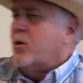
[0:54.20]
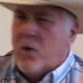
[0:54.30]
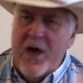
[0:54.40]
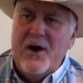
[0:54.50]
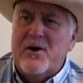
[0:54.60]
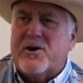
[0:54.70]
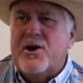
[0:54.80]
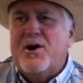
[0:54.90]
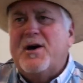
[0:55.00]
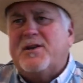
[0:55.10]
Real
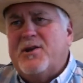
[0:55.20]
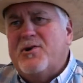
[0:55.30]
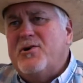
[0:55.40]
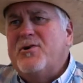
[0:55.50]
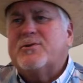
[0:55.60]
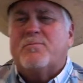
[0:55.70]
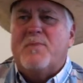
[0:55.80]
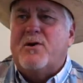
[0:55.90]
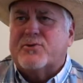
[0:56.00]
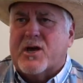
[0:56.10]
good news
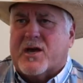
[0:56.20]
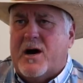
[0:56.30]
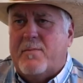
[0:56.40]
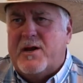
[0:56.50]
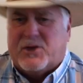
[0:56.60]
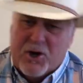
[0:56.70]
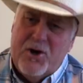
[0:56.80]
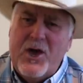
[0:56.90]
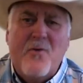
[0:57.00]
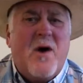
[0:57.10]
music coming to
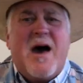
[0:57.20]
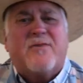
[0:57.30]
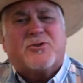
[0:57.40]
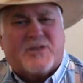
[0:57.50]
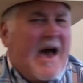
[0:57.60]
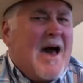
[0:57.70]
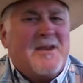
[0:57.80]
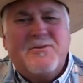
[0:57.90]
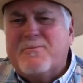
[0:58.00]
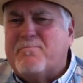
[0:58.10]
you outside
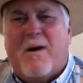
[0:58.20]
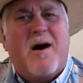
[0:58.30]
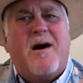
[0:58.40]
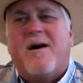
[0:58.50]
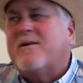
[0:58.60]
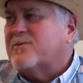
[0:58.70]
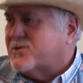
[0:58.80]
of the bar.